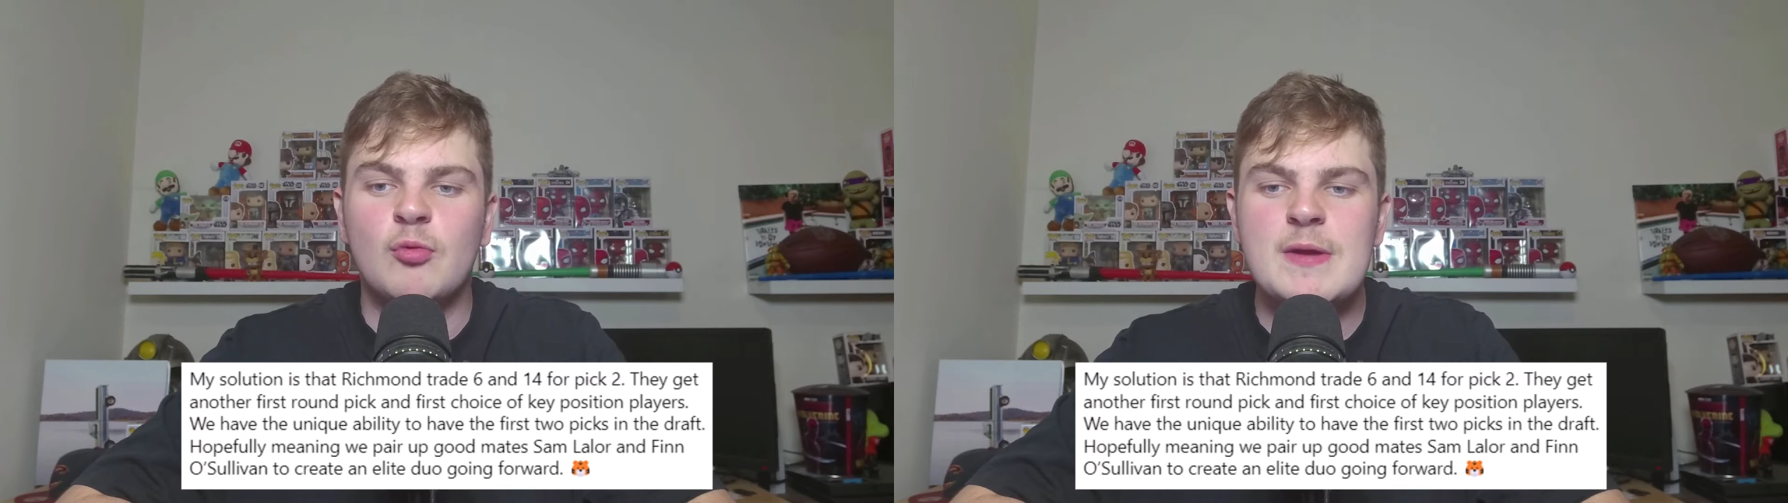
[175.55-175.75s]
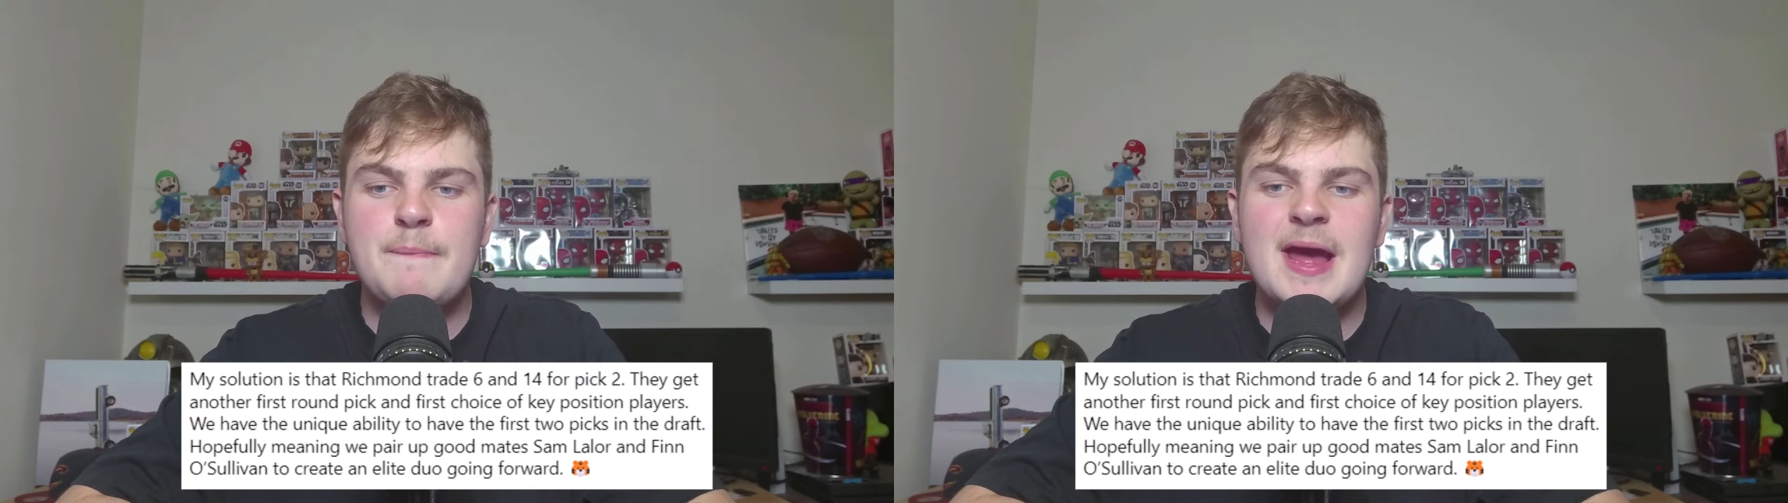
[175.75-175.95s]

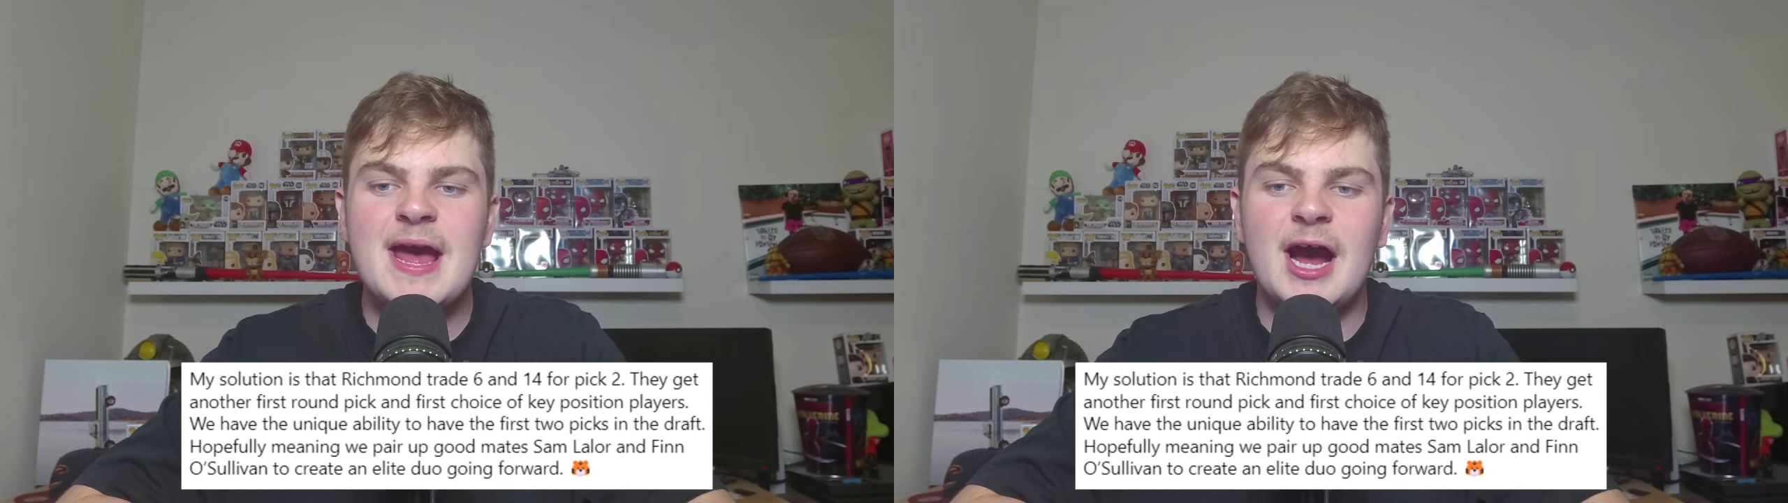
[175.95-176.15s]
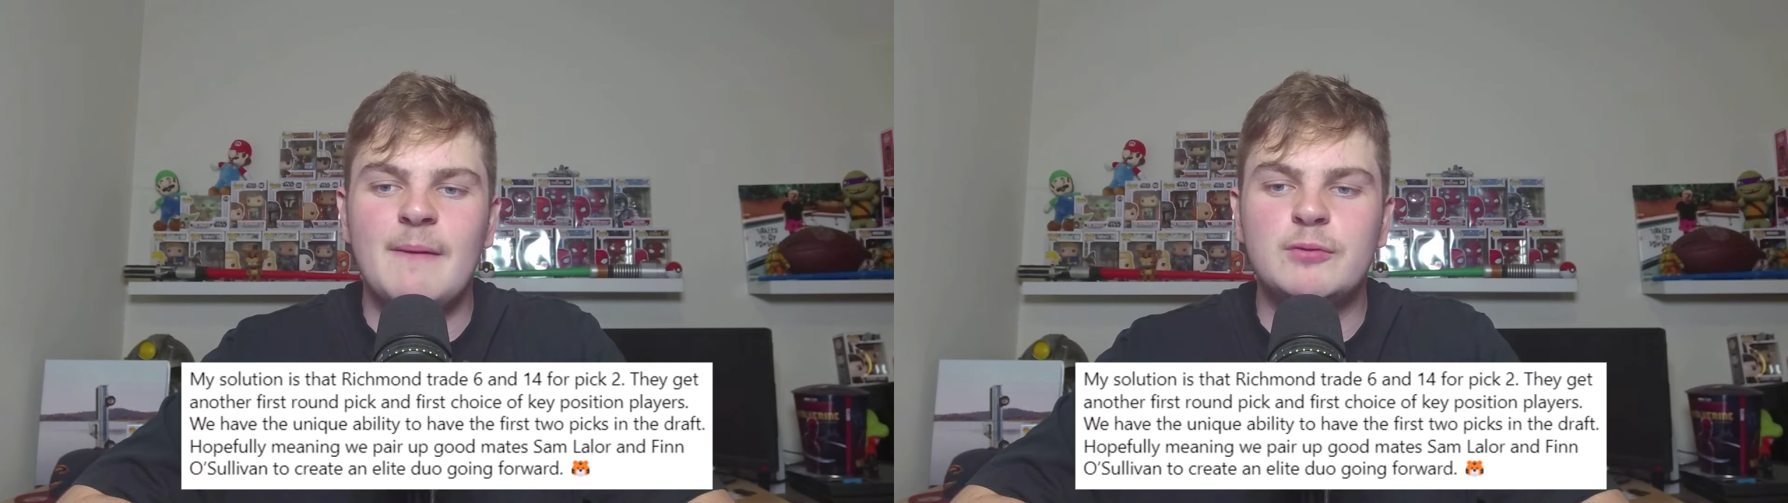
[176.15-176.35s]
we
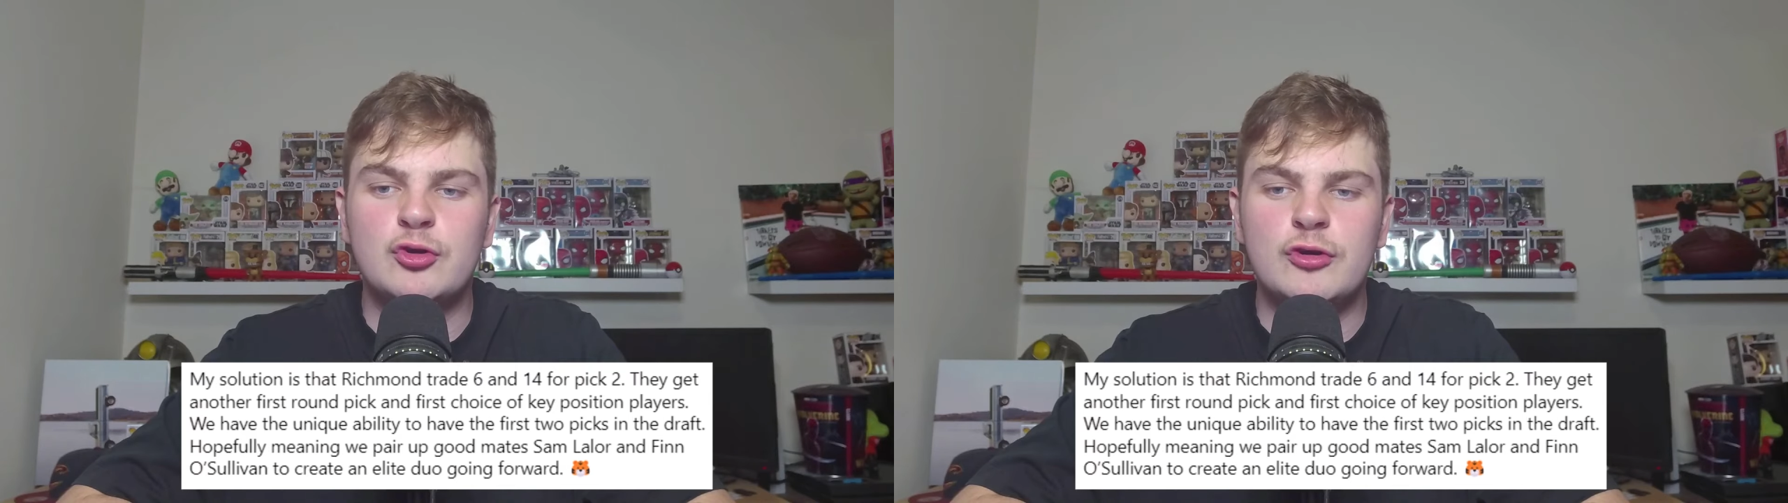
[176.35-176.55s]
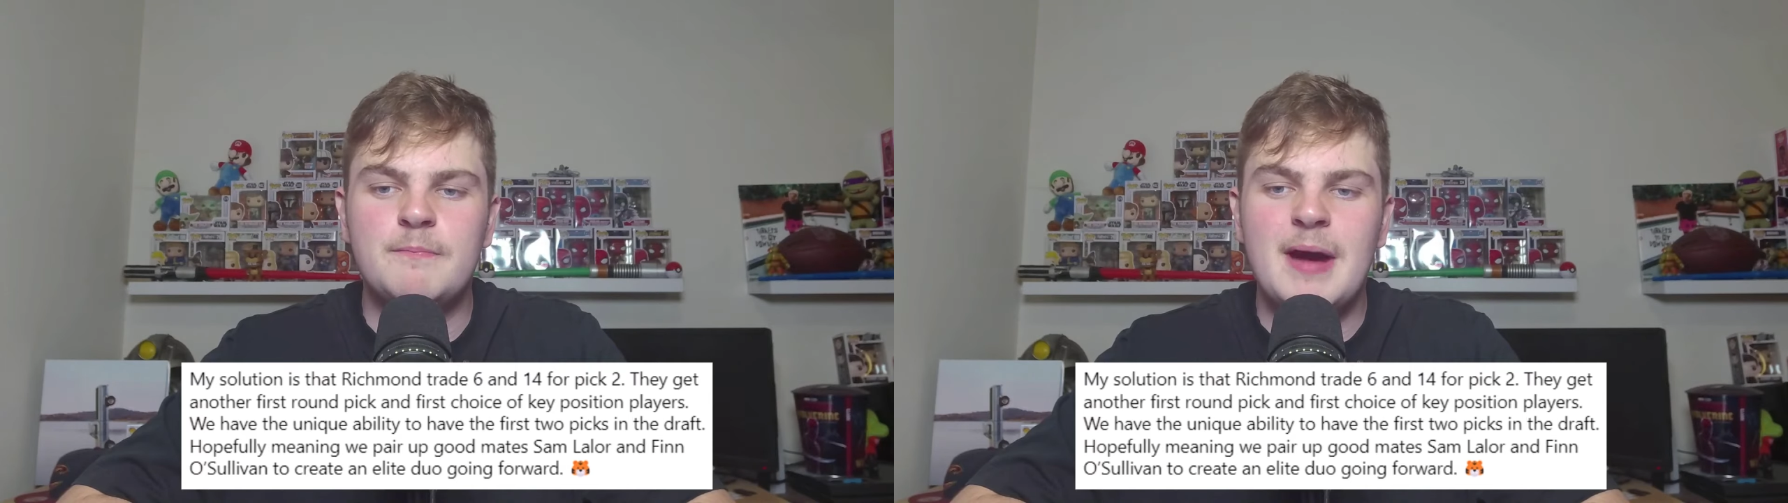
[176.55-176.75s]
pair up good